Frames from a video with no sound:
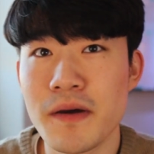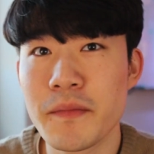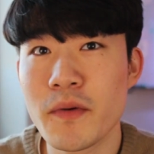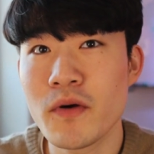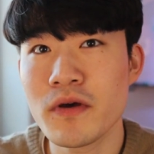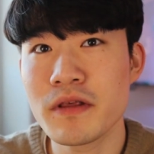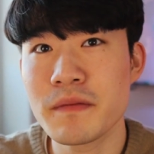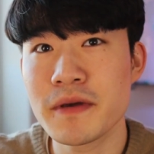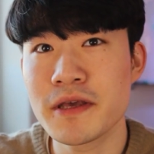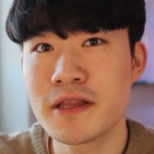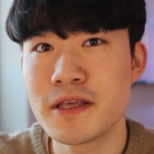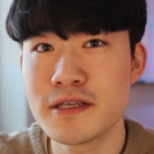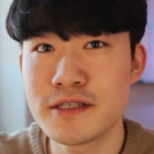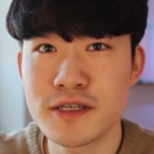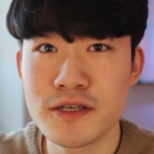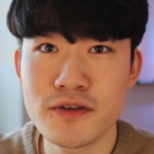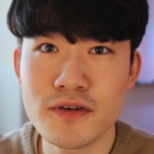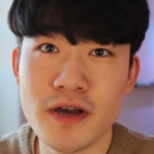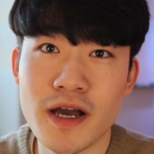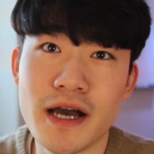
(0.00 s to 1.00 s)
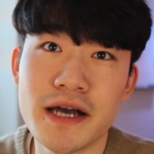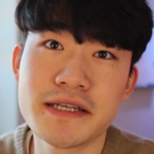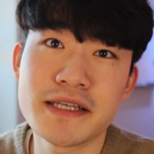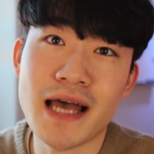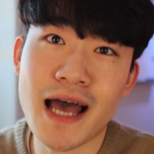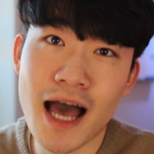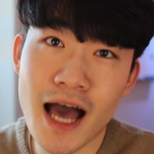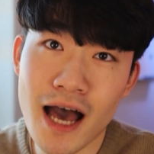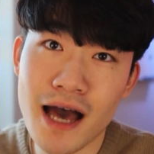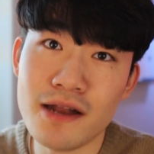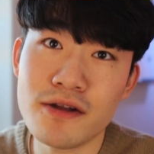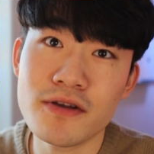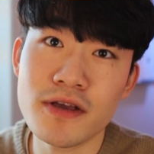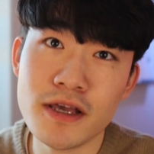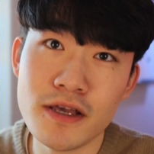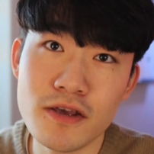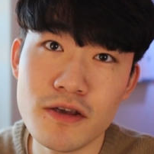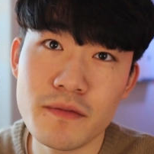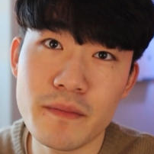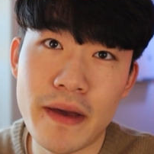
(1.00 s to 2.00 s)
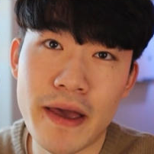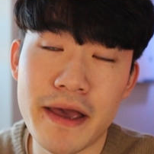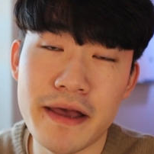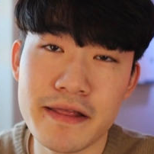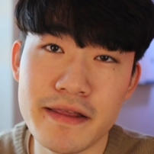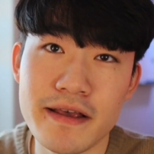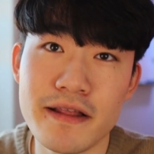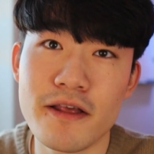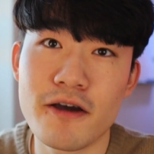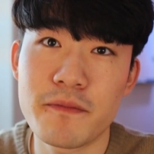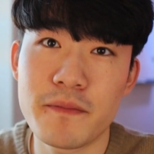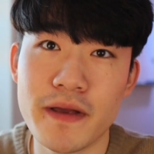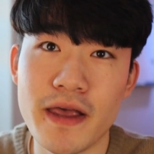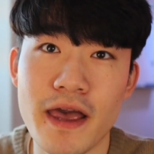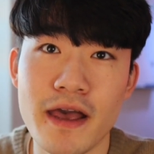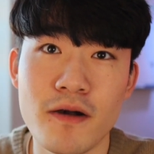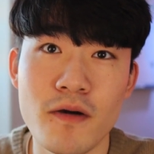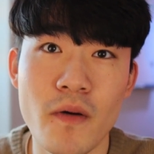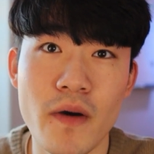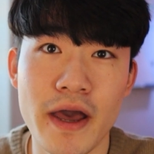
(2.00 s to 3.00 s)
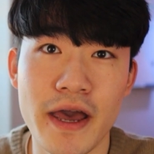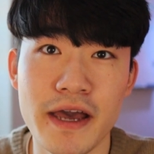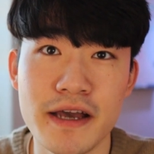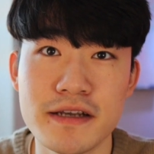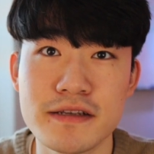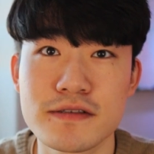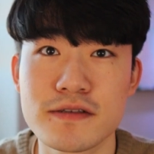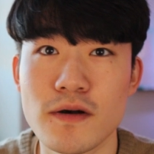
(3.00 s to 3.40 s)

I'm going to be teaching you guys how to incubate the Leopard Gecko egg.